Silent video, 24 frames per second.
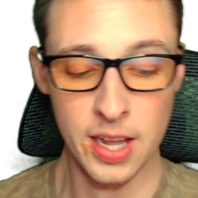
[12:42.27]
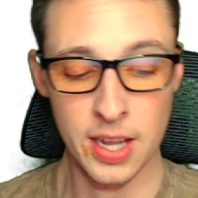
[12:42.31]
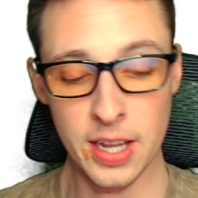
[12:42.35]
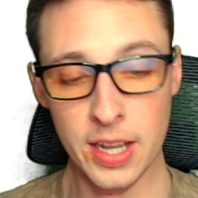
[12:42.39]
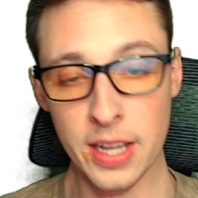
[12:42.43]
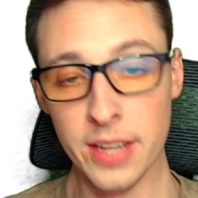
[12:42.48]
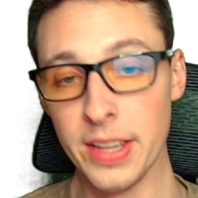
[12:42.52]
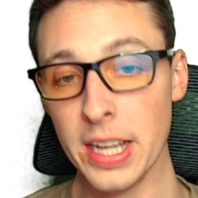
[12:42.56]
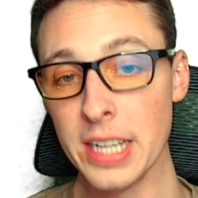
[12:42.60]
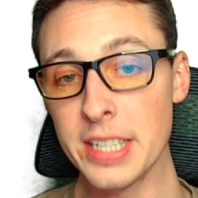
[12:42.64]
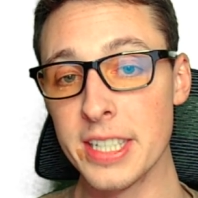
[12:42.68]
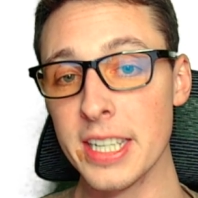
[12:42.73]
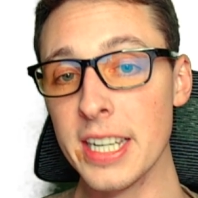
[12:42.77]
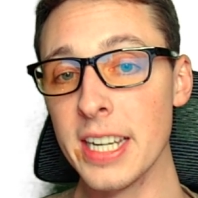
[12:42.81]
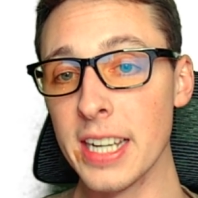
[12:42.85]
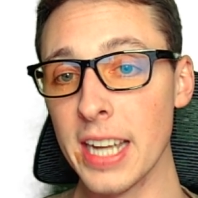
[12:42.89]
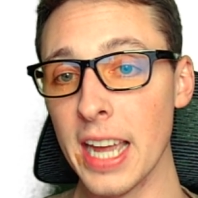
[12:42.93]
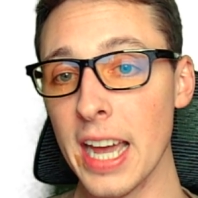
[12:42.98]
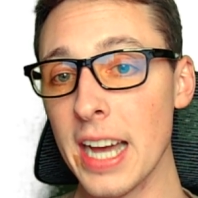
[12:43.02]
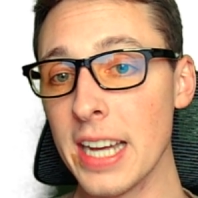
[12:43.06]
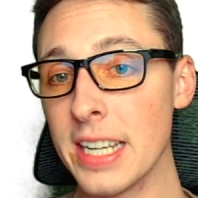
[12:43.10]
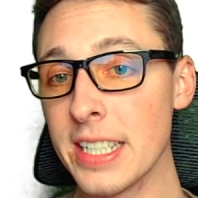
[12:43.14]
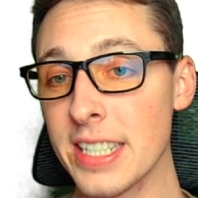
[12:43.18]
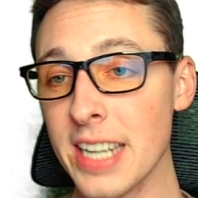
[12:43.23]
That's it,
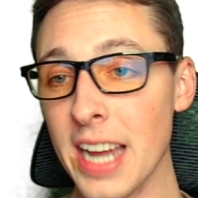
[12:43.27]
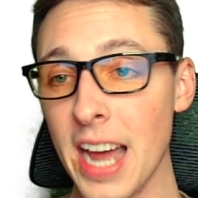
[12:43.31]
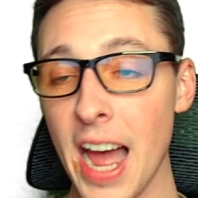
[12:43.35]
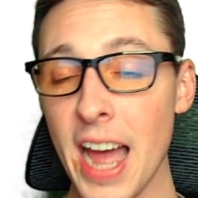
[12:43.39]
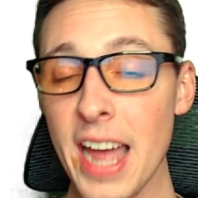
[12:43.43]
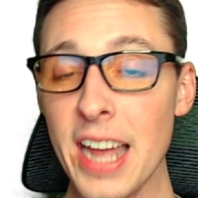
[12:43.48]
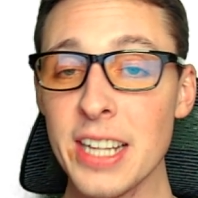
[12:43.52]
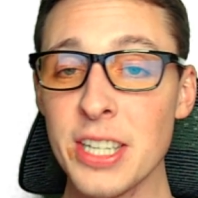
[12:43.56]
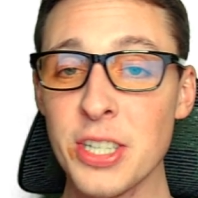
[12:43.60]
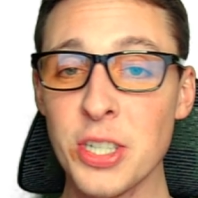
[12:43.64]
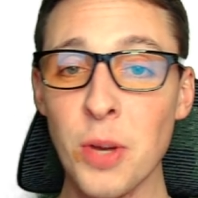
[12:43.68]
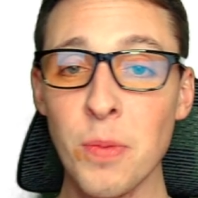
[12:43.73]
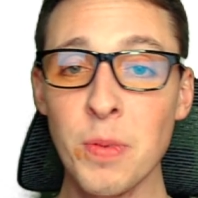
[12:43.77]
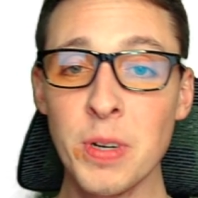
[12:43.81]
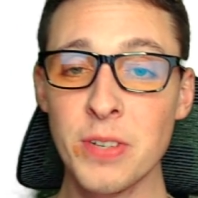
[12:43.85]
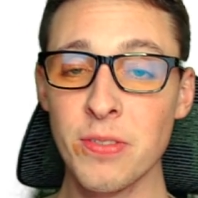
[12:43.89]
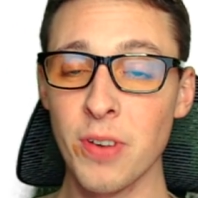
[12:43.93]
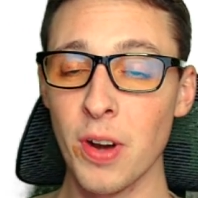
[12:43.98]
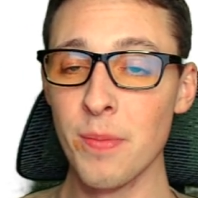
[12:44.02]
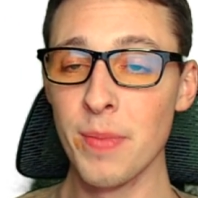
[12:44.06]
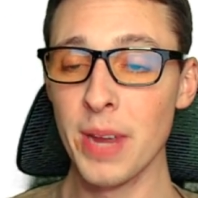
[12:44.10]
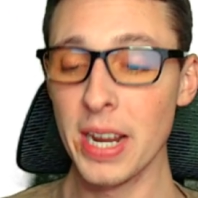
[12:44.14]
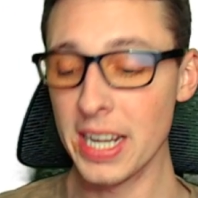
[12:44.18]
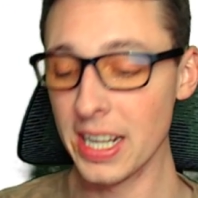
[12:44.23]
guys. I had so much
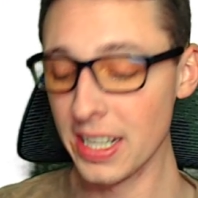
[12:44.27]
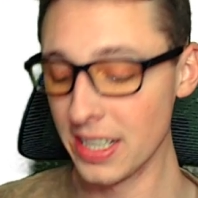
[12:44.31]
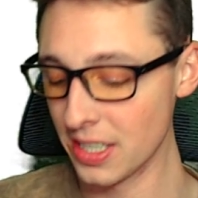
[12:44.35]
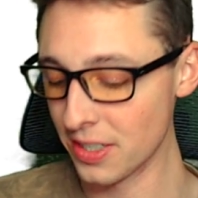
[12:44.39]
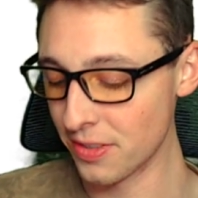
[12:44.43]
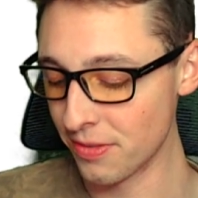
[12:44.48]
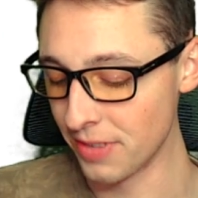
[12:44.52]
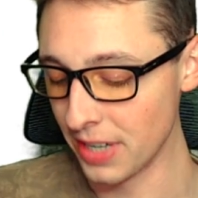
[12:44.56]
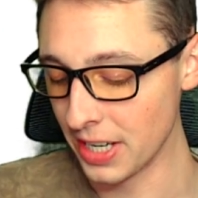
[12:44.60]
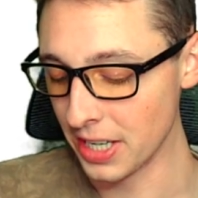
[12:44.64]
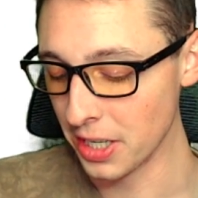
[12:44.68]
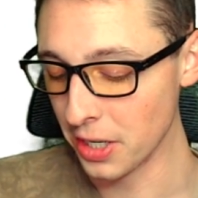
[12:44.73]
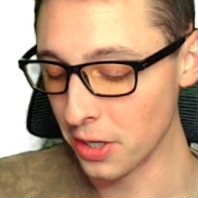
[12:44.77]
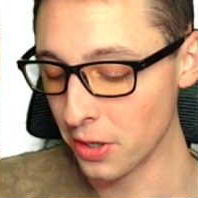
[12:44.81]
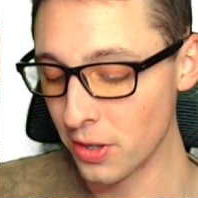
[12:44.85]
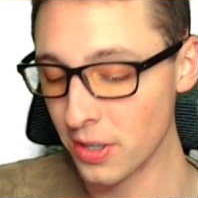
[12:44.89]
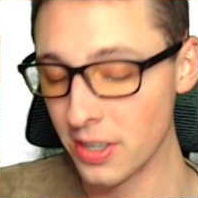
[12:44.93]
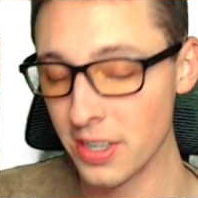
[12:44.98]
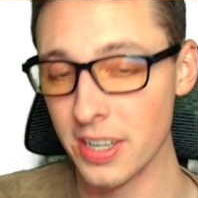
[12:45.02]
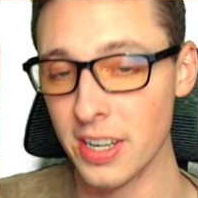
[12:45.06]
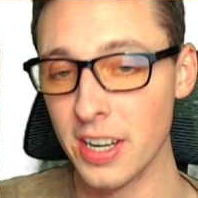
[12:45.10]
fun making this video.